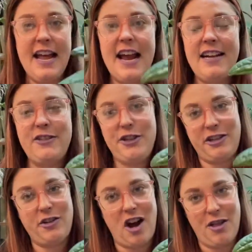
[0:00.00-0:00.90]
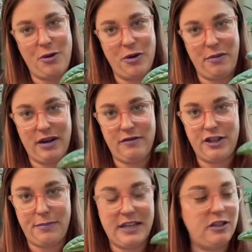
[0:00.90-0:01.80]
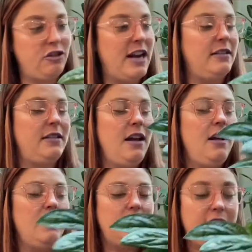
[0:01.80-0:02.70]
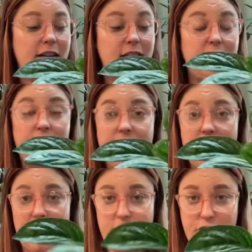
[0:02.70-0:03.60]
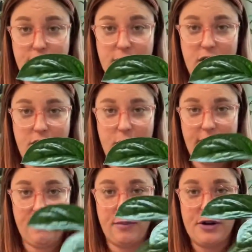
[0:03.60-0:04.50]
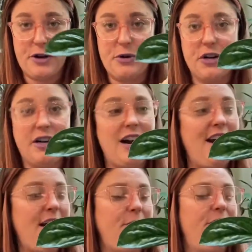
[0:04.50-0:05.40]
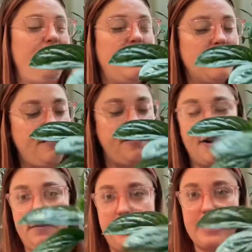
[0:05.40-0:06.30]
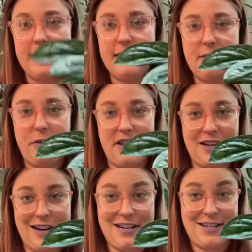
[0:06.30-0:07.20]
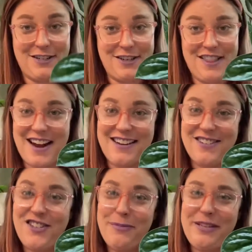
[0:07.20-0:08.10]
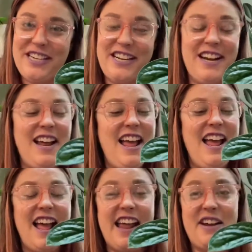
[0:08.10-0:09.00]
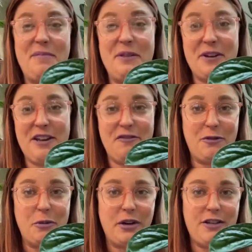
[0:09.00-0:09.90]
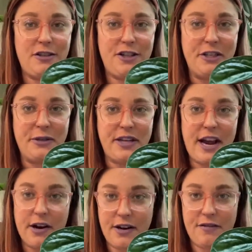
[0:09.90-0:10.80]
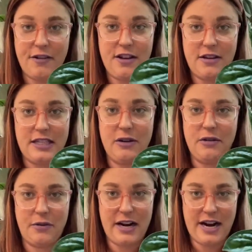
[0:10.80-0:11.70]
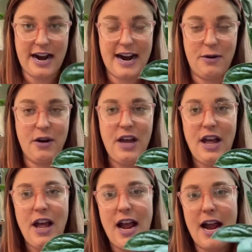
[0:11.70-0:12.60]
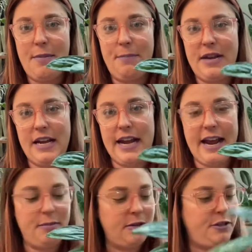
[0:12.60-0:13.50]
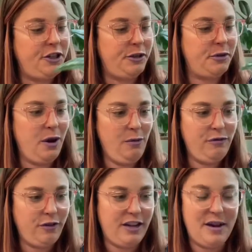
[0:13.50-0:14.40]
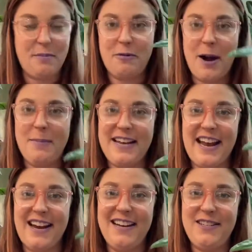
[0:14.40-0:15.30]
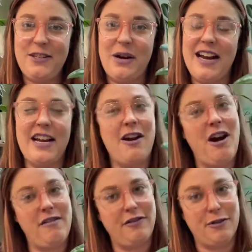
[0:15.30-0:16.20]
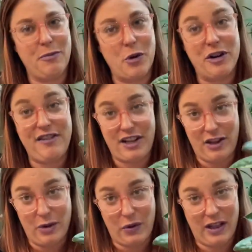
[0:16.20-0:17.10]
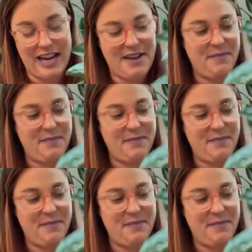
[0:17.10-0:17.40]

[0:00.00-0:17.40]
It's just gone through a bit of shipping stress. So considering that this shipped all the way from New York, I am very, very pleased with the condition that it shipped in, and I'm looking forward to caring for this and growing it out and being able to hopefully propagate it so I can offer more of it locally.